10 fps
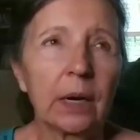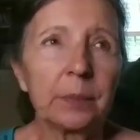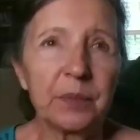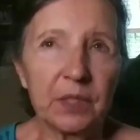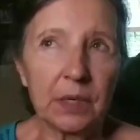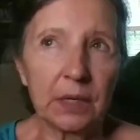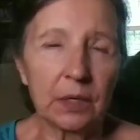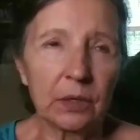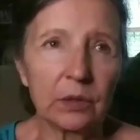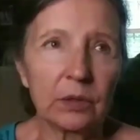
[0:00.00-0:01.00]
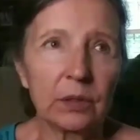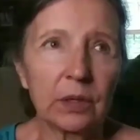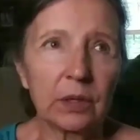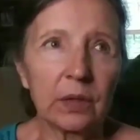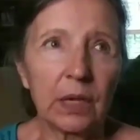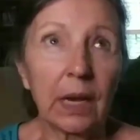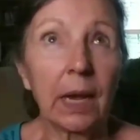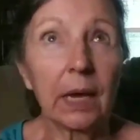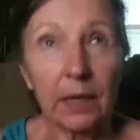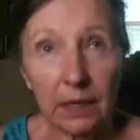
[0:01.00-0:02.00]
upstairs and the
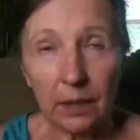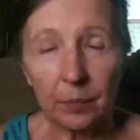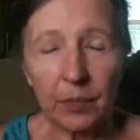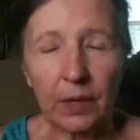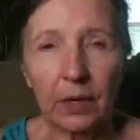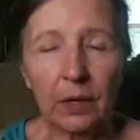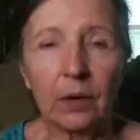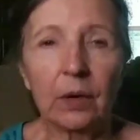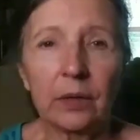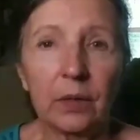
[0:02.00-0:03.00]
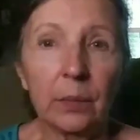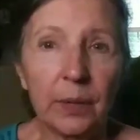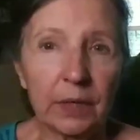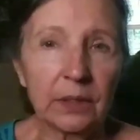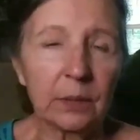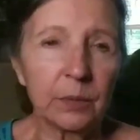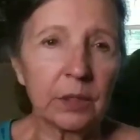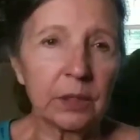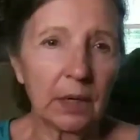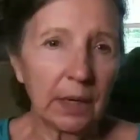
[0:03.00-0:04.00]
attic up there and the
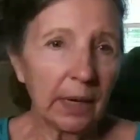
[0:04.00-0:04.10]
basement.